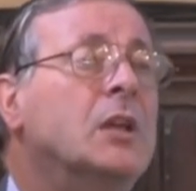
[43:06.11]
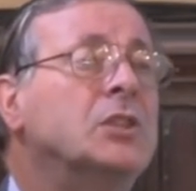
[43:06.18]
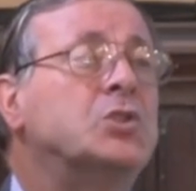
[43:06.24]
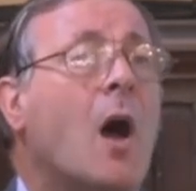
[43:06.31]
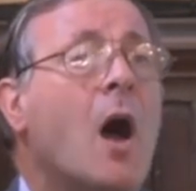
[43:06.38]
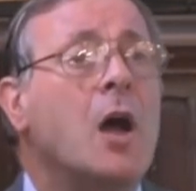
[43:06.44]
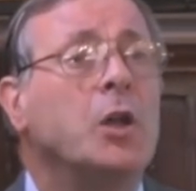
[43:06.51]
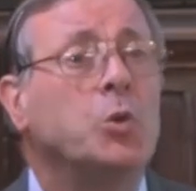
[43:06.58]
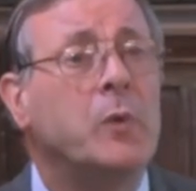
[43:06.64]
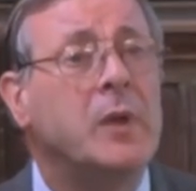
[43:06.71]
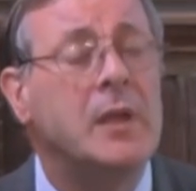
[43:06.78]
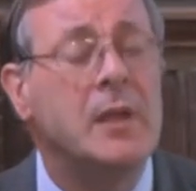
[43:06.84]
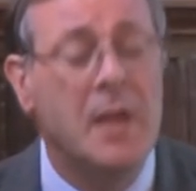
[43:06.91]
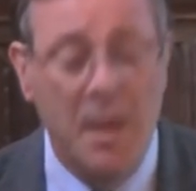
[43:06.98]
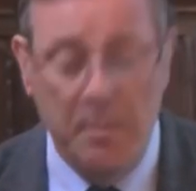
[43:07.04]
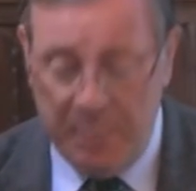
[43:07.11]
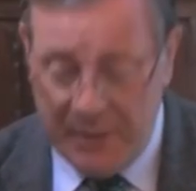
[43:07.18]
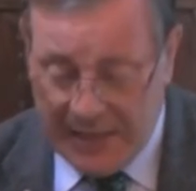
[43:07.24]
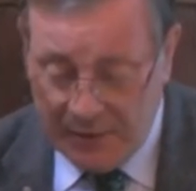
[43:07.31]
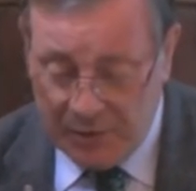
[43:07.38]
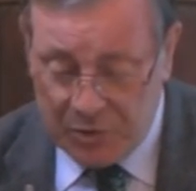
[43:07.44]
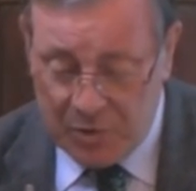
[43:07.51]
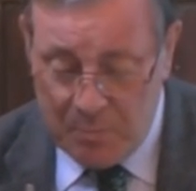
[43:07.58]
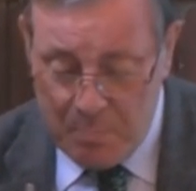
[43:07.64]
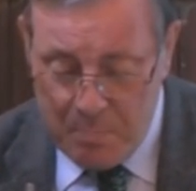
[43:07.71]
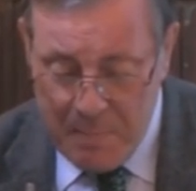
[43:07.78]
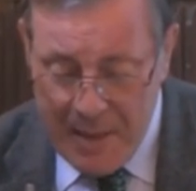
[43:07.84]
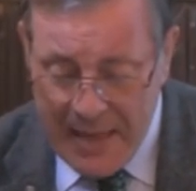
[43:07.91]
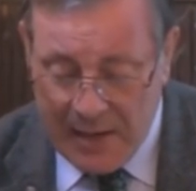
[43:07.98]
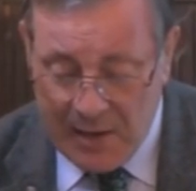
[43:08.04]
So, how do we begin to
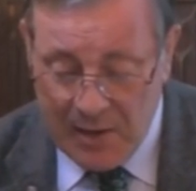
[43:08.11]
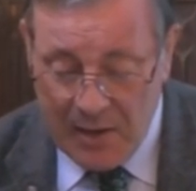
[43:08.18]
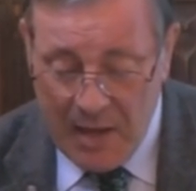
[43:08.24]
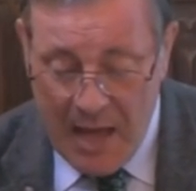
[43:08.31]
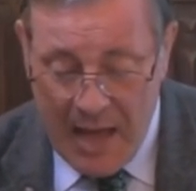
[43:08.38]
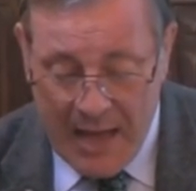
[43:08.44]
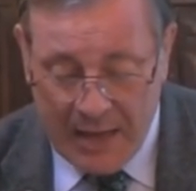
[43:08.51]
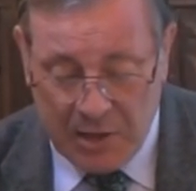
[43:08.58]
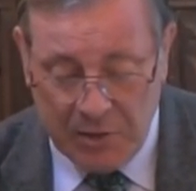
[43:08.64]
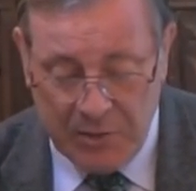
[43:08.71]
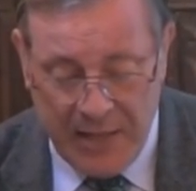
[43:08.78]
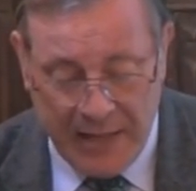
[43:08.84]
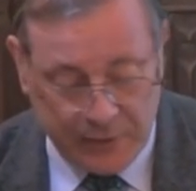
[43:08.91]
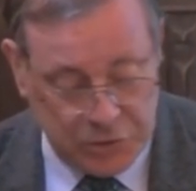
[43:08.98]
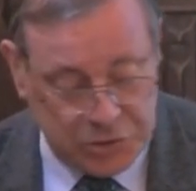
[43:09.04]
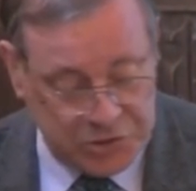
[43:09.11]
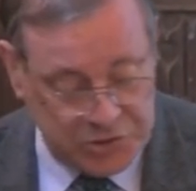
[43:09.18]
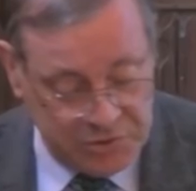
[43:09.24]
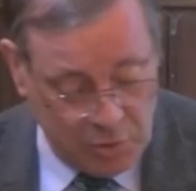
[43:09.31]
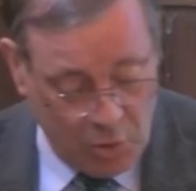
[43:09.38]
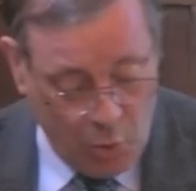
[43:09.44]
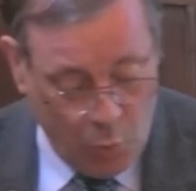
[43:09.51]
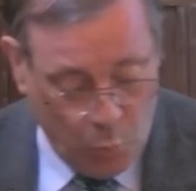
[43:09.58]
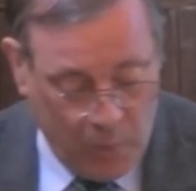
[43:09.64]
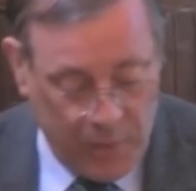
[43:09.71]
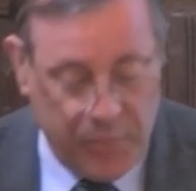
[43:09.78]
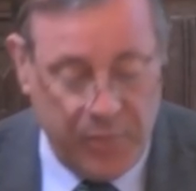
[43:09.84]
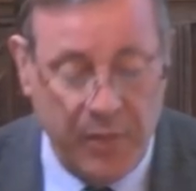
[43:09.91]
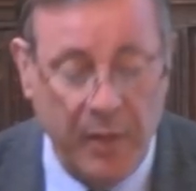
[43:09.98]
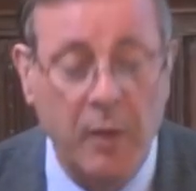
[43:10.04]
make a connection
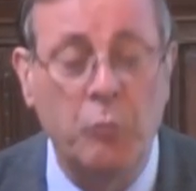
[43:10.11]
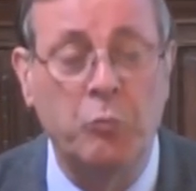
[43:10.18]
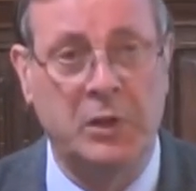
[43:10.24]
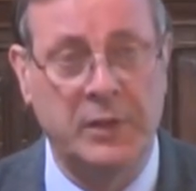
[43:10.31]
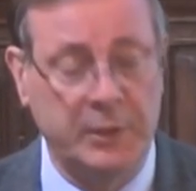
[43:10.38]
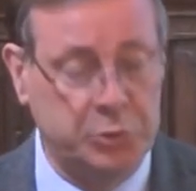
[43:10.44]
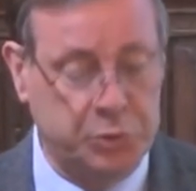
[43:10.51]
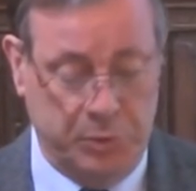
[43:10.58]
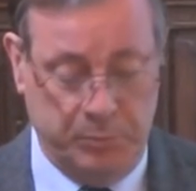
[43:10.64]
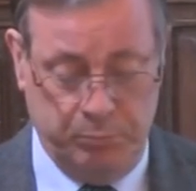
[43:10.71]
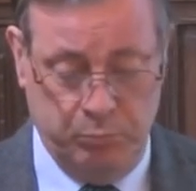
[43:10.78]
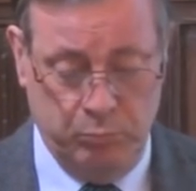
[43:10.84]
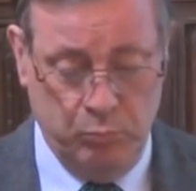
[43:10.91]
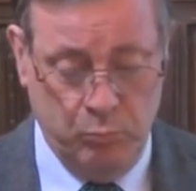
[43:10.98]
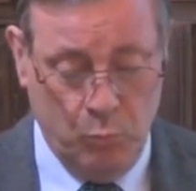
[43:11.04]
with religion?